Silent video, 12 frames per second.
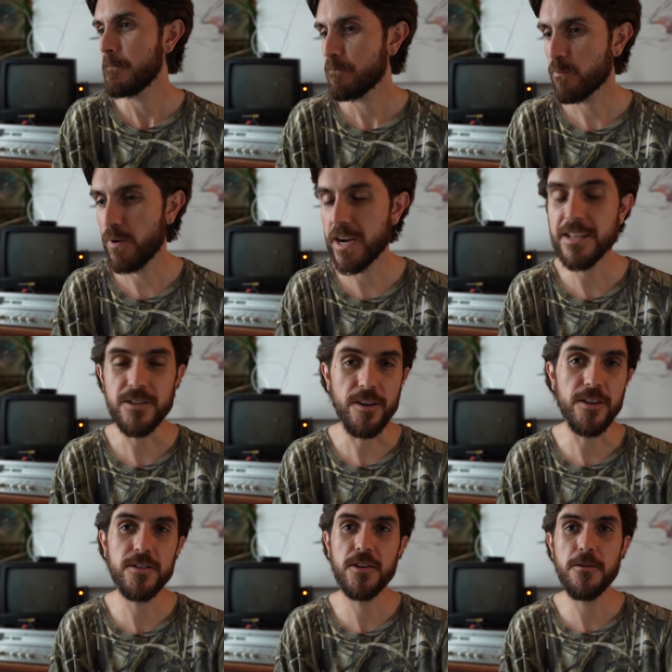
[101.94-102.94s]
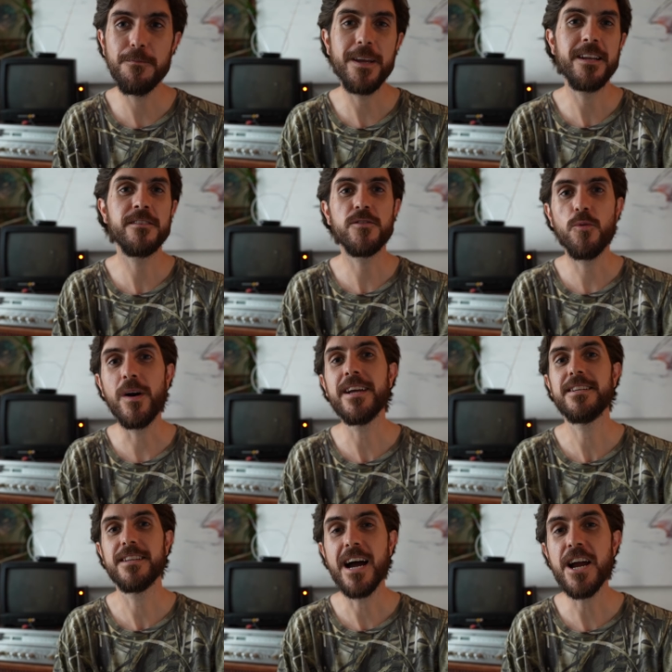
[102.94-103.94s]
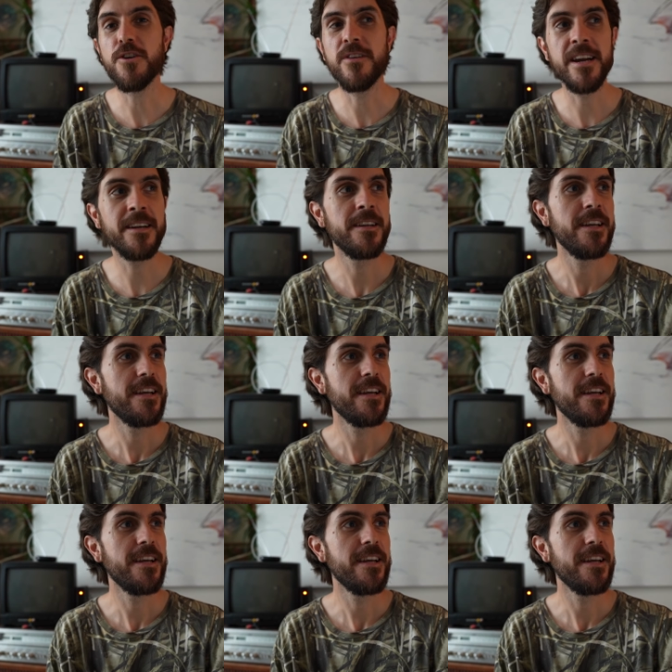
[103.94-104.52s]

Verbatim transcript: But it's also been quite tiring.